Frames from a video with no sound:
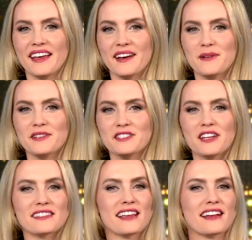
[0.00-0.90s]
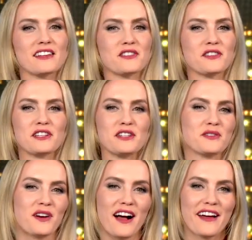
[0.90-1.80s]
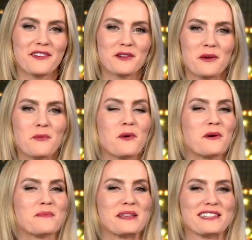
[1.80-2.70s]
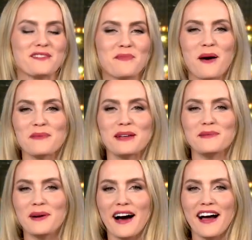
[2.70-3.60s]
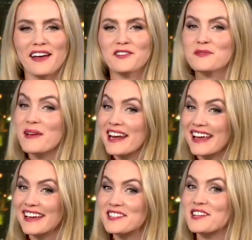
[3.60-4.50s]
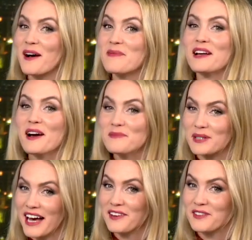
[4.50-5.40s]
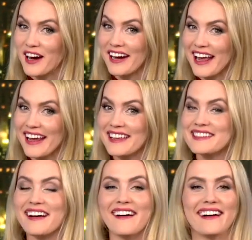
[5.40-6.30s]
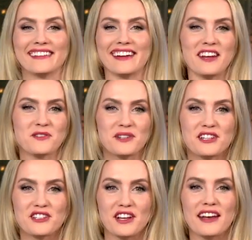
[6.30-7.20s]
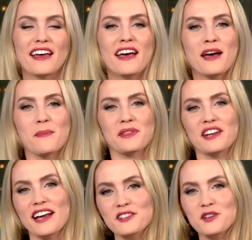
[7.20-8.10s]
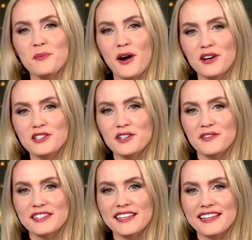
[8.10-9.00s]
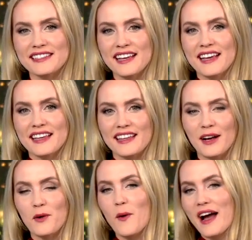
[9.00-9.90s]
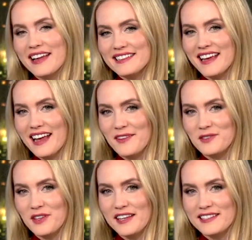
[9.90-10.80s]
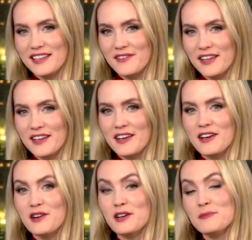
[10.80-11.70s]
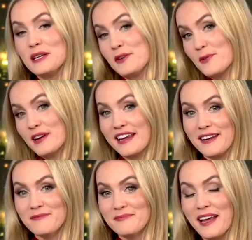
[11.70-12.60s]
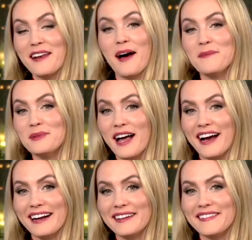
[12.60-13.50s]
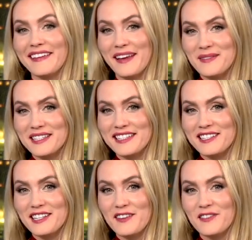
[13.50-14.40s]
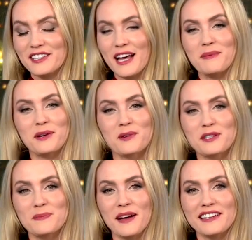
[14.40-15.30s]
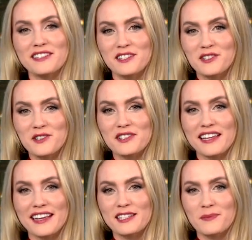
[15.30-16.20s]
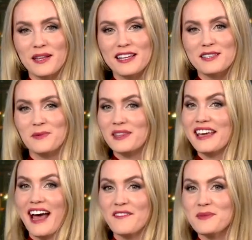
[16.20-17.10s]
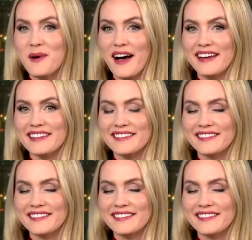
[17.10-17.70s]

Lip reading: Well, just like a turkey trot or a warm piece of pumpkin pie, for many, shopping on Black Friday is a holiday tradition. But the National Park Service says that quiet day after Thanksgiving could be green and not black. ABC's chief climate correspondent Ginger Z explains what they have in mind.